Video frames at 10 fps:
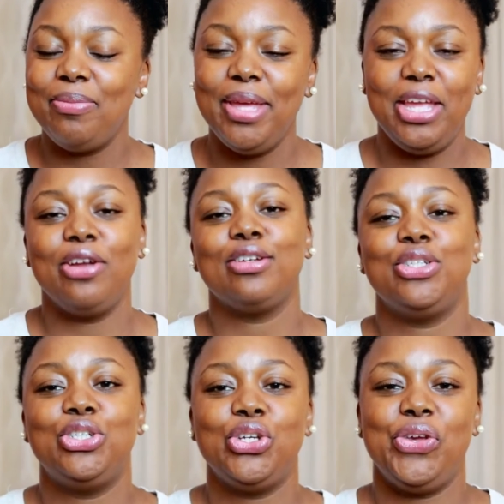am here
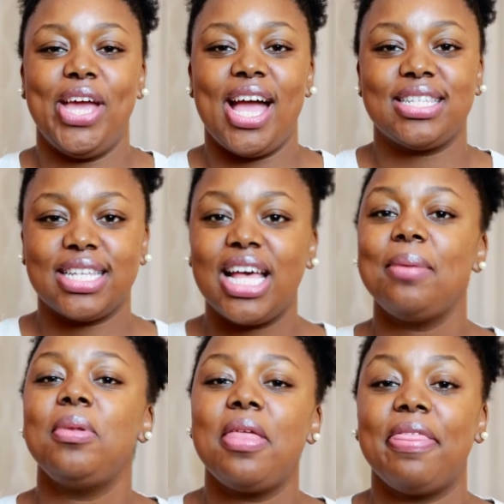to show you guys a
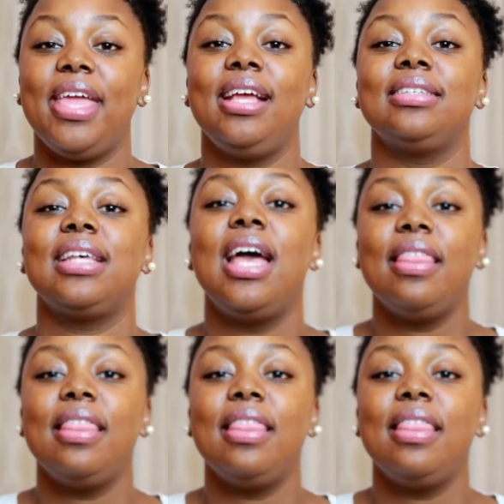couple of things